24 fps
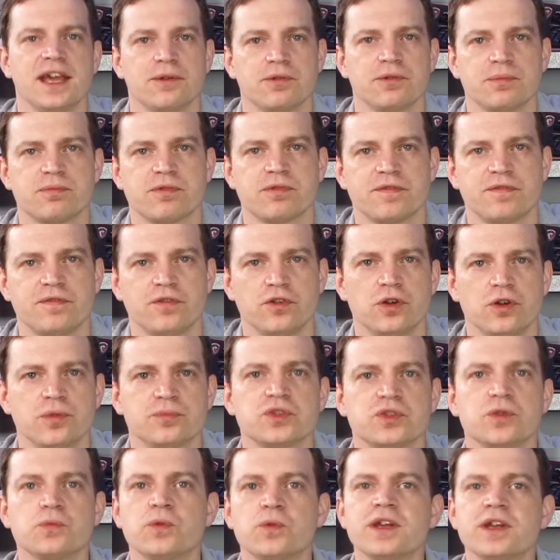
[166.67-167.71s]
it
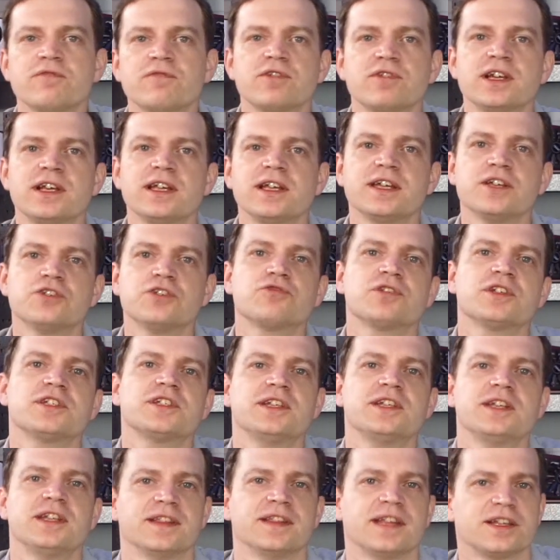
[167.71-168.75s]
performs and we're really
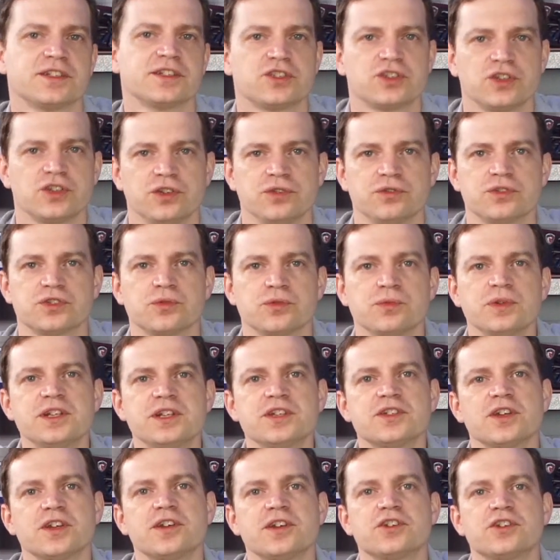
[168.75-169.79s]
interested in that too, so we
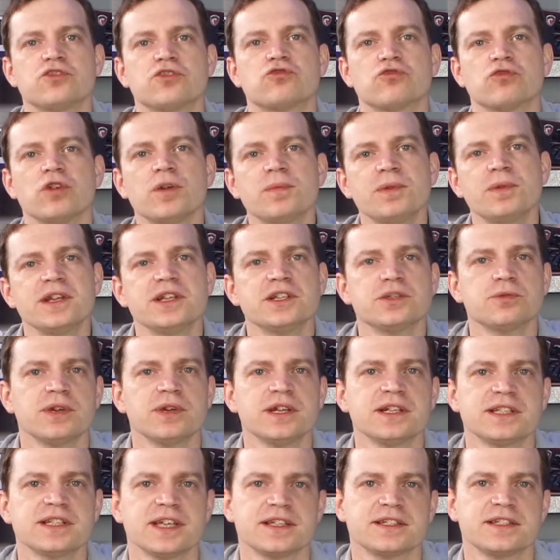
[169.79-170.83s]
decided to drop it into
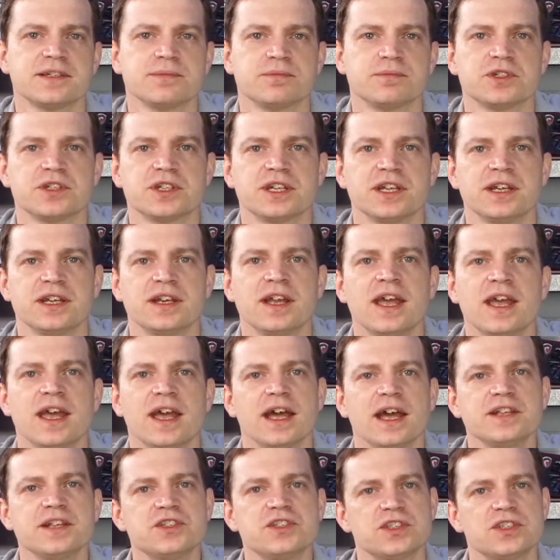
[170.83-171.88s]
our testing machine
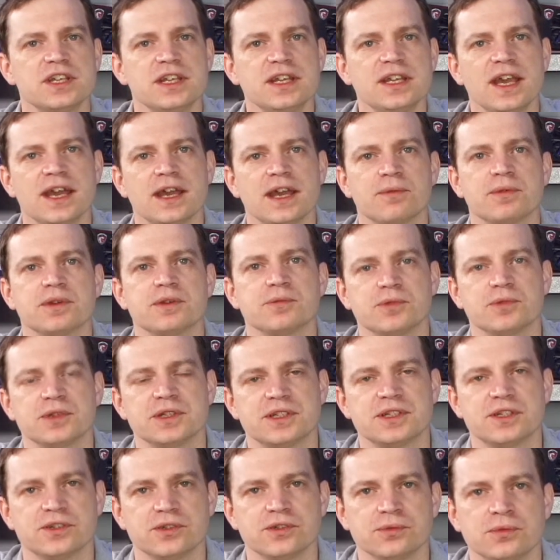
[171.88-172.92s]
and see how it
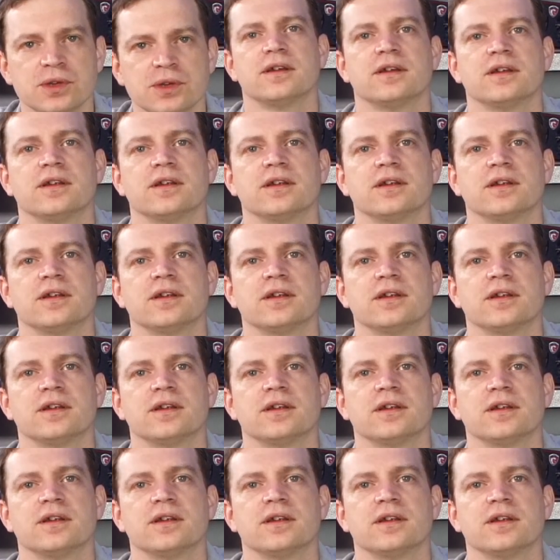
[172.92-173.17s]
would do.